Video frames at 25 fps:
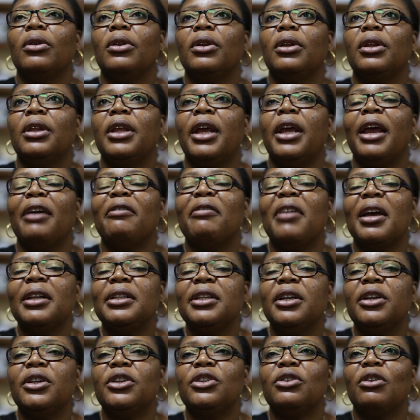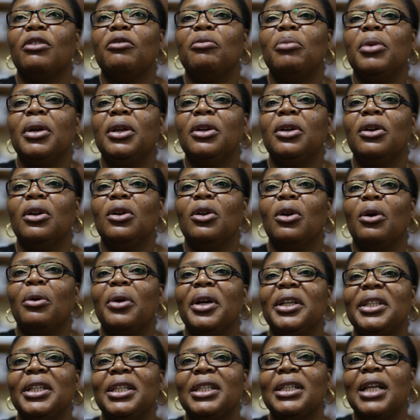The advantage of being a
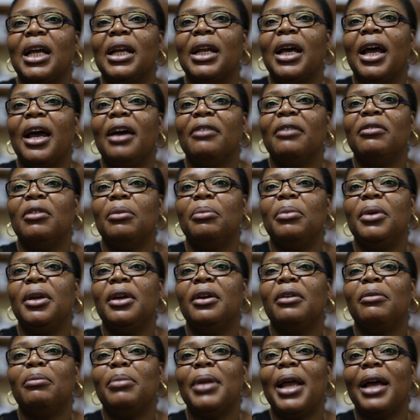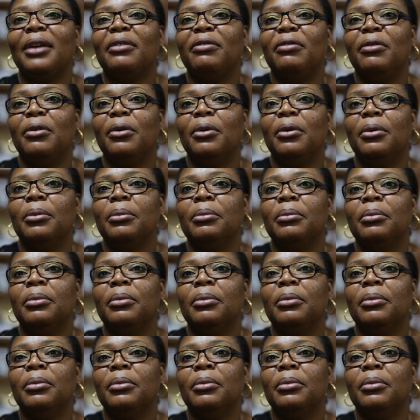laureate is that I have a big platform,